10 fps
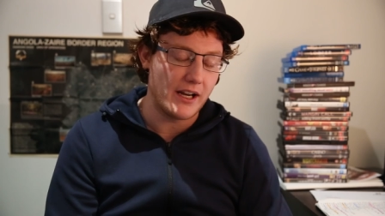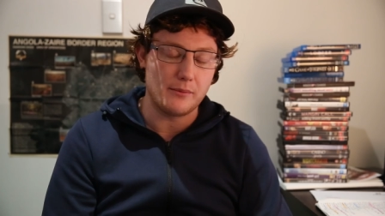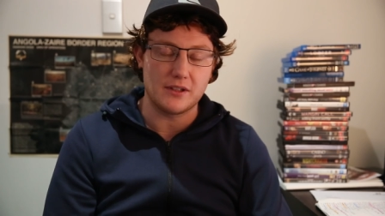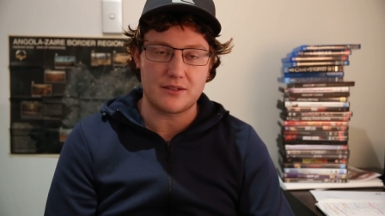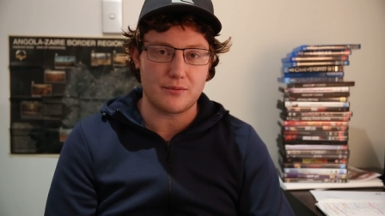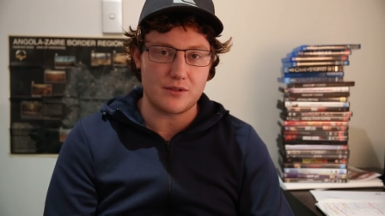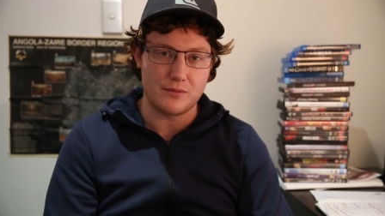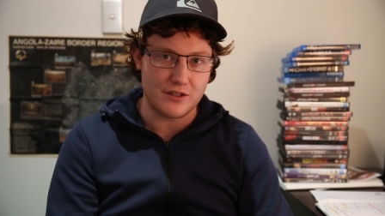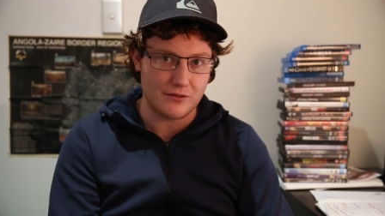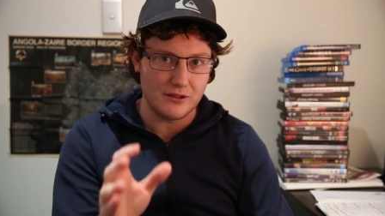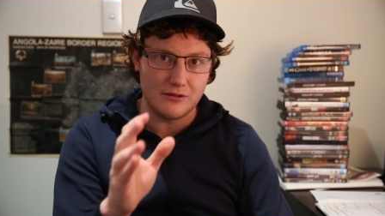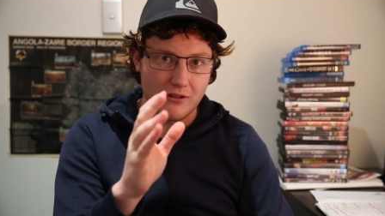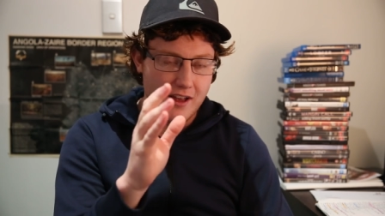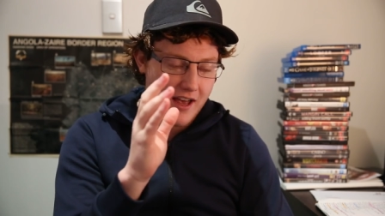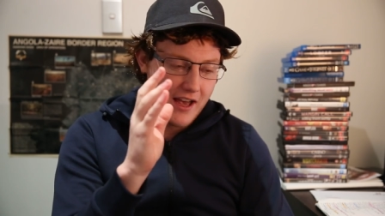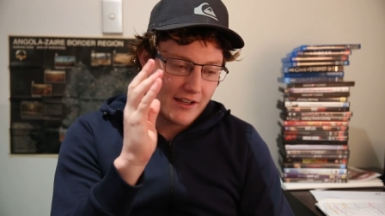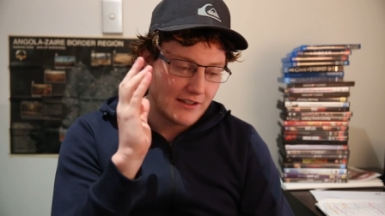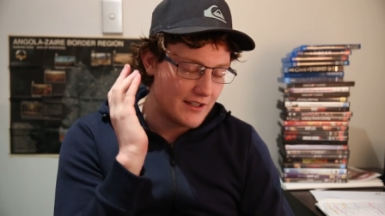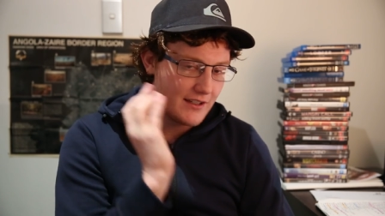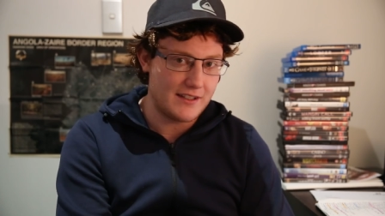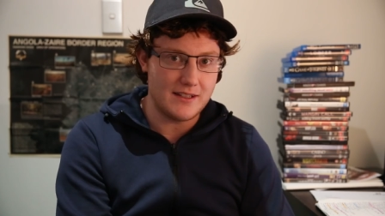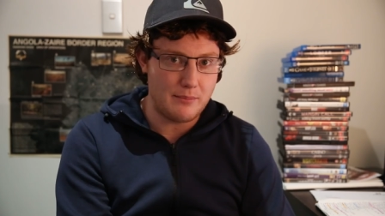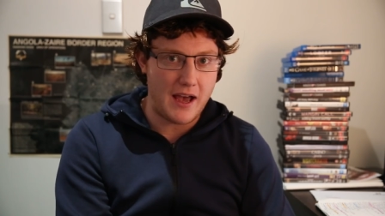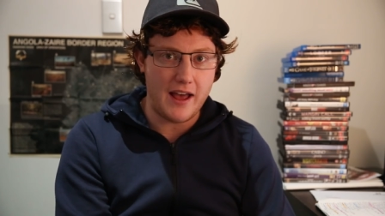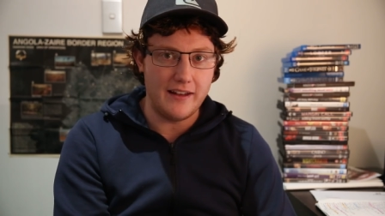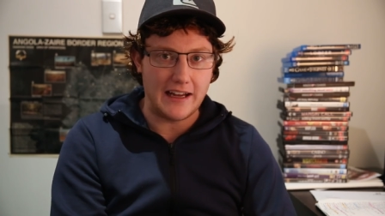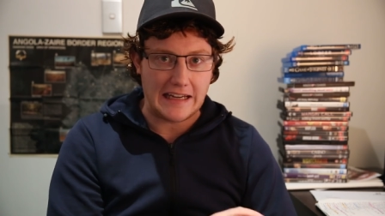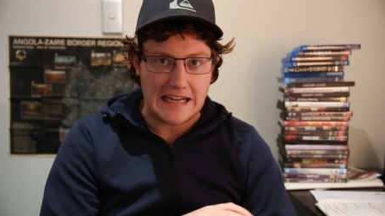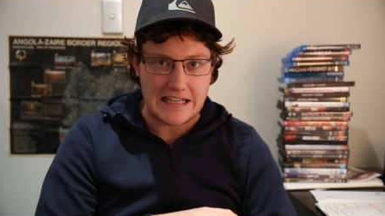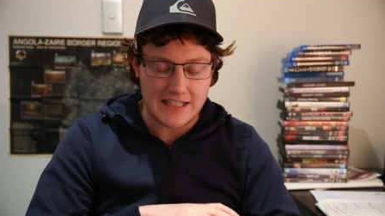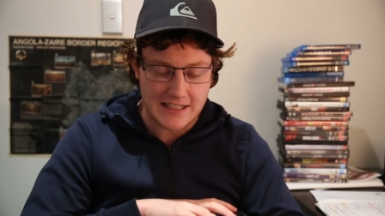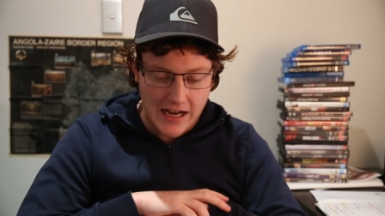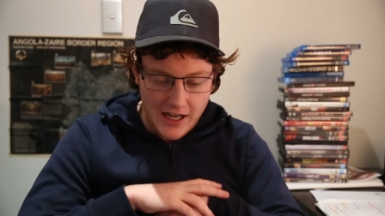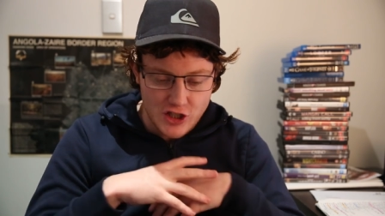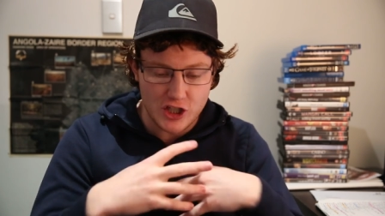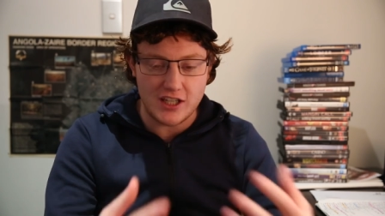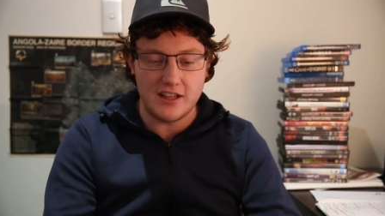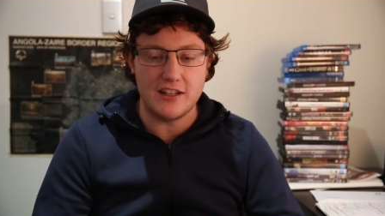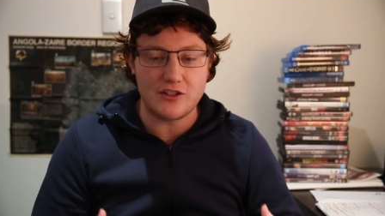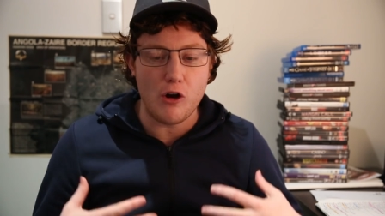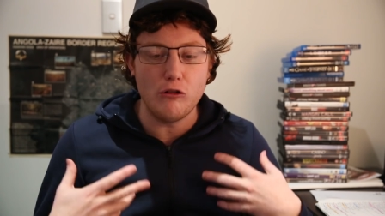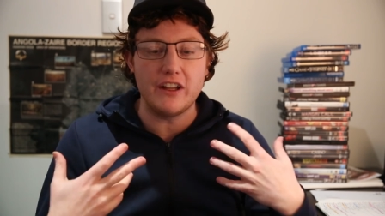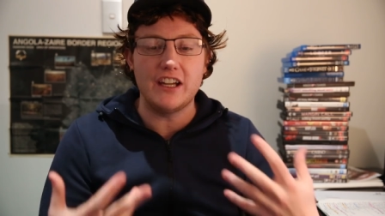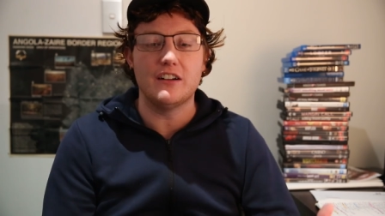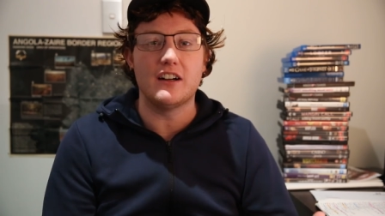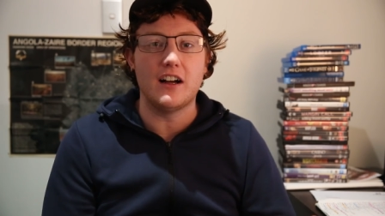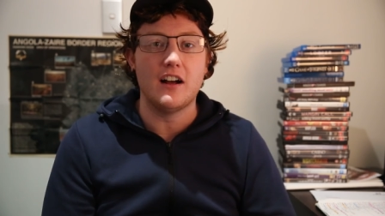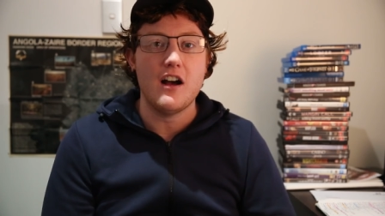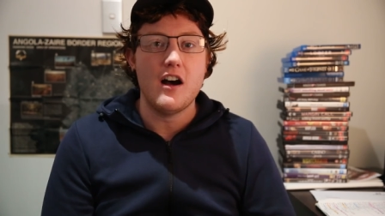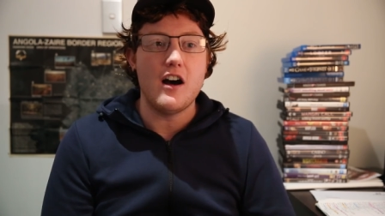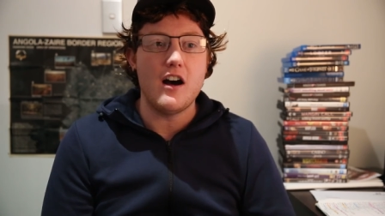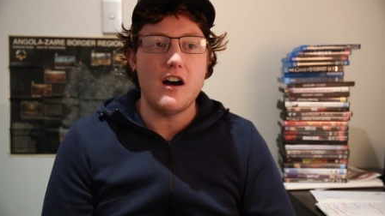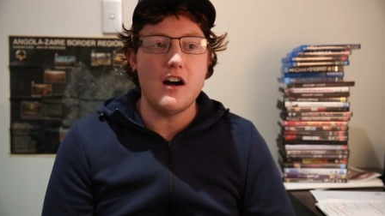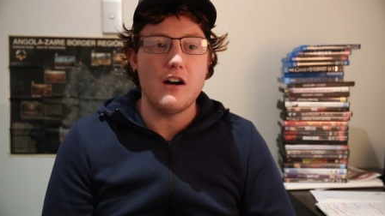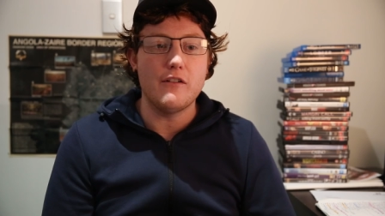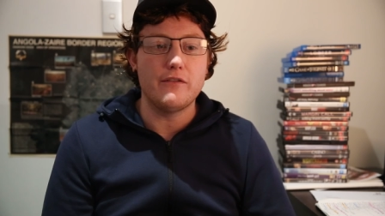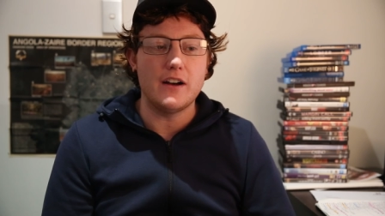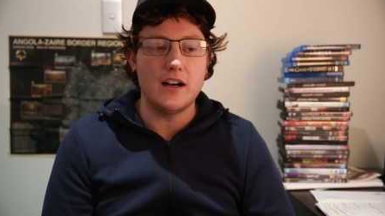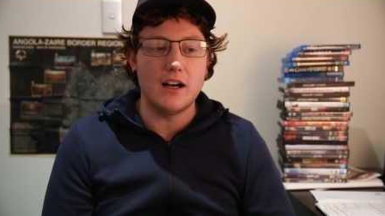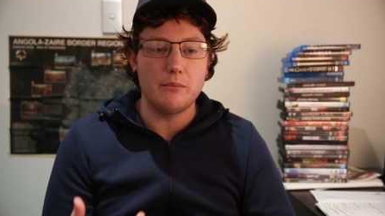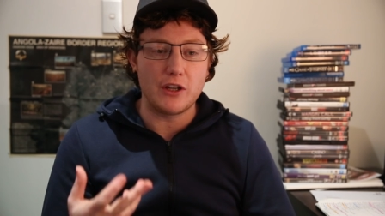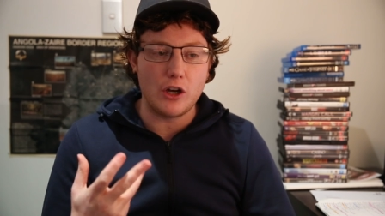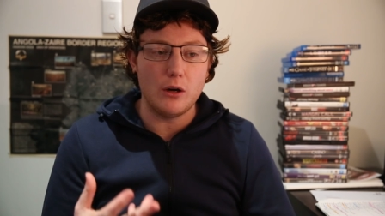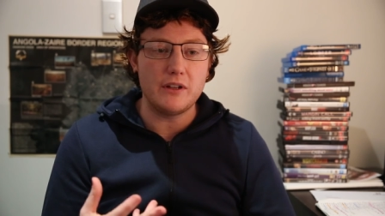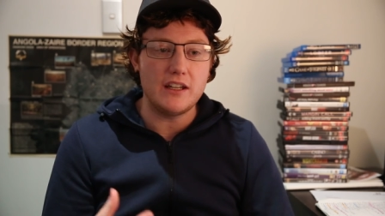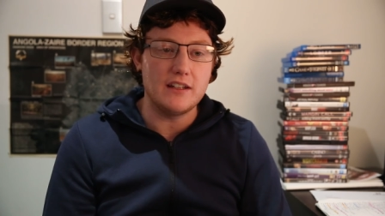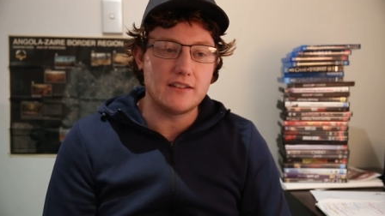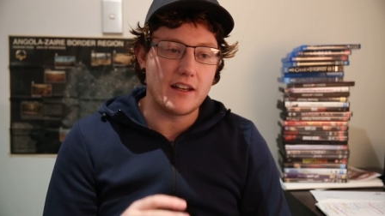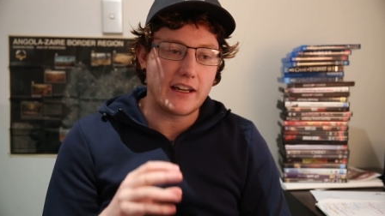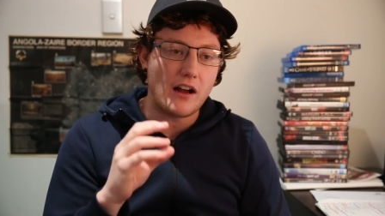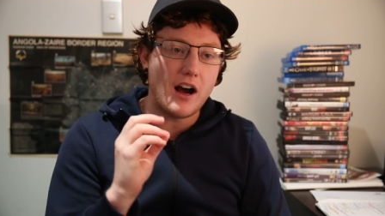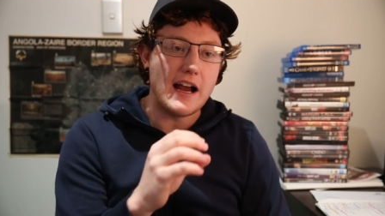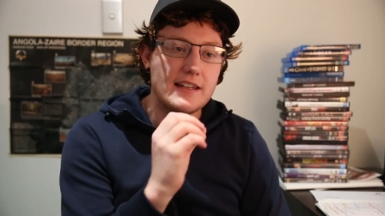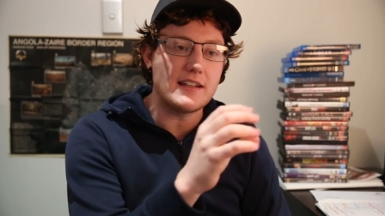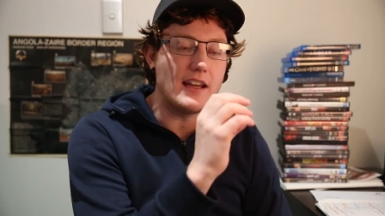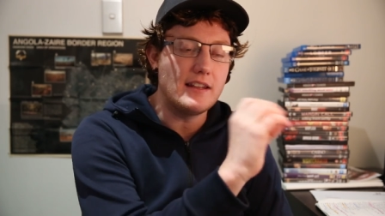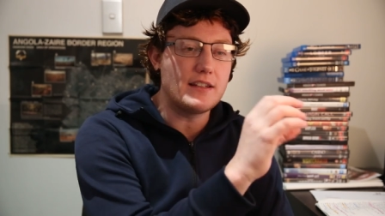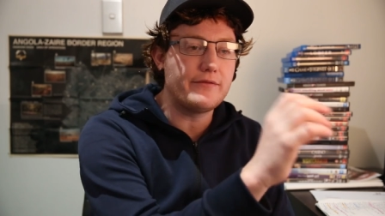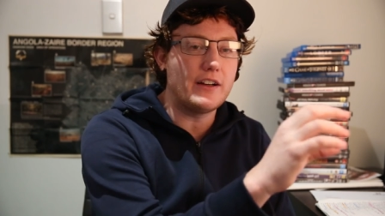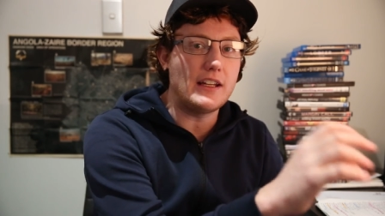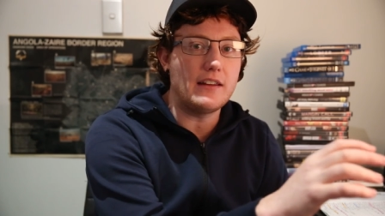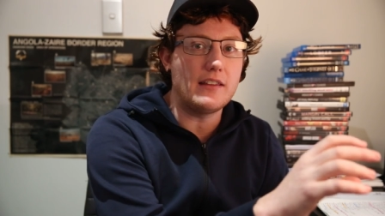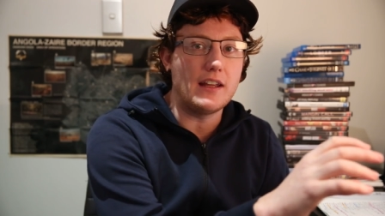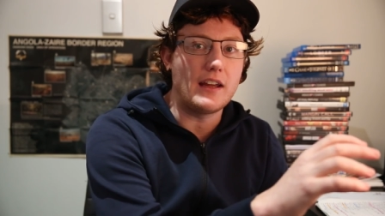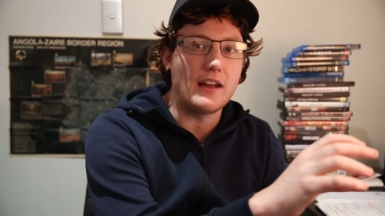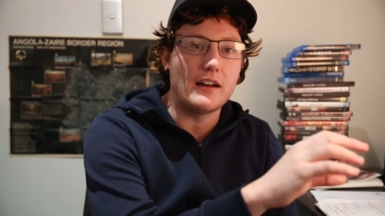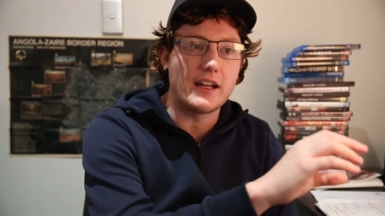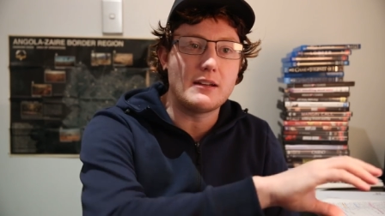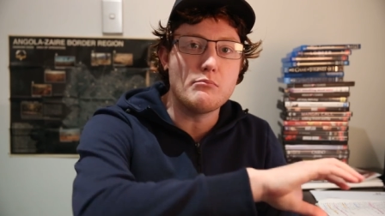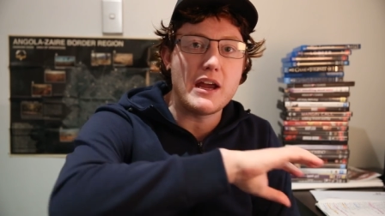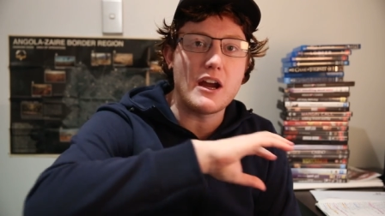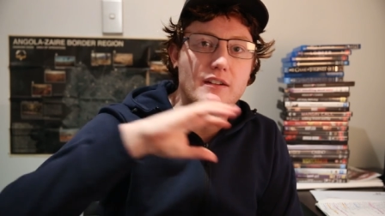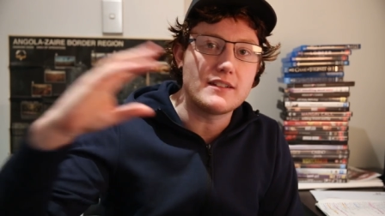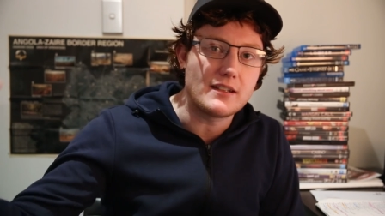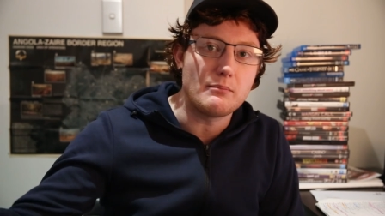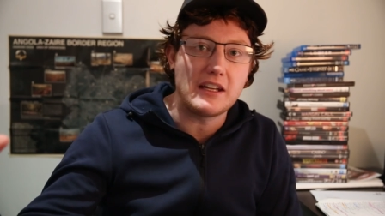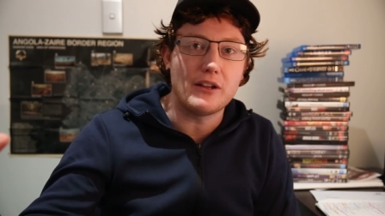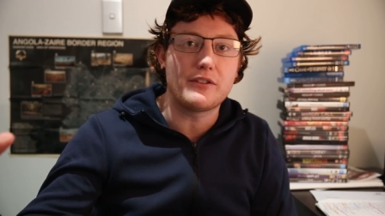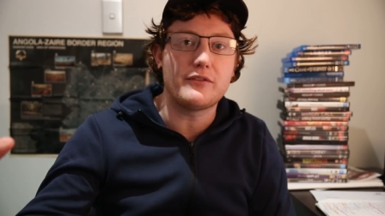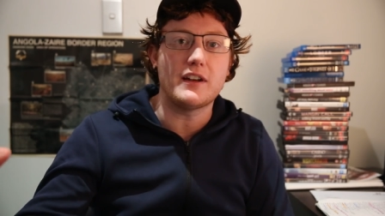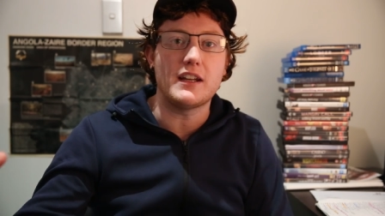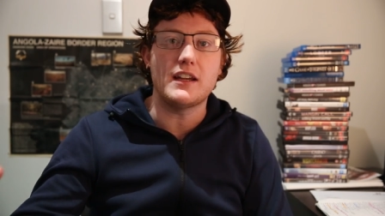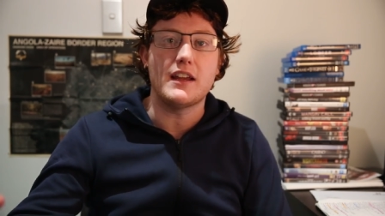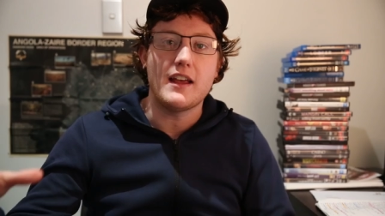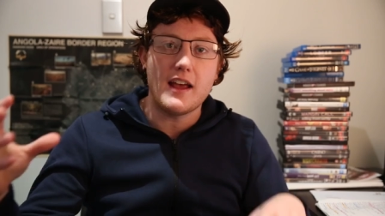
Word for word: Pineapple Express, which are all just as bad. Like he's just ushered in this whole era of um, the comedy is like I say this funny thing and I compare it to something else funny